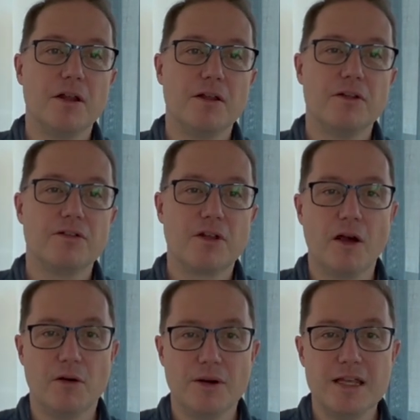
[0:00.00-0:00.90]

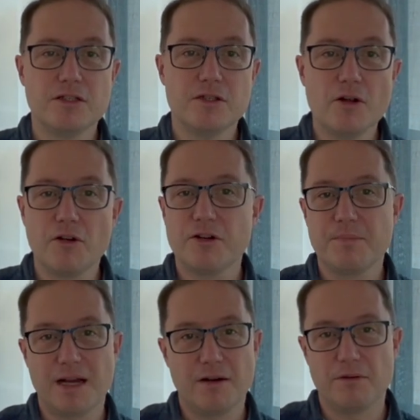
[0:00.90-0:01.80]
So it's not
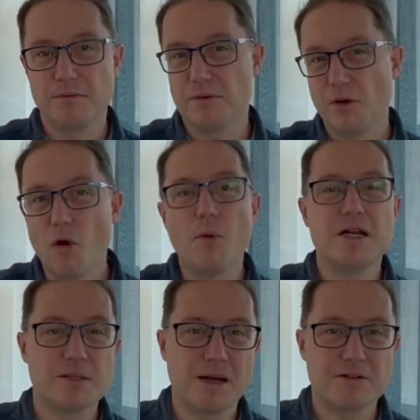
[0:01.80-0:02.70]
always
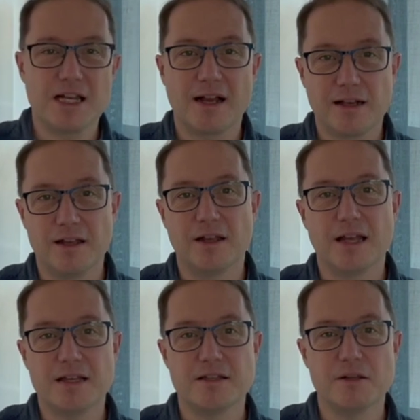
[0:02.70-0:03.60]
about tackling and
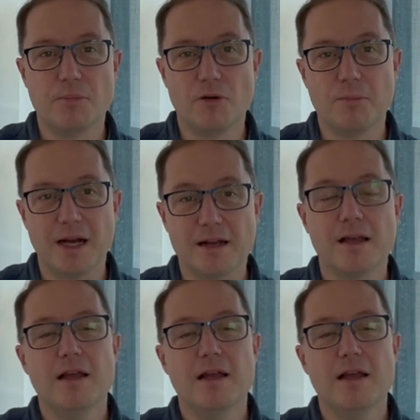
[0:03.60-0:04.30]
getting the ball back.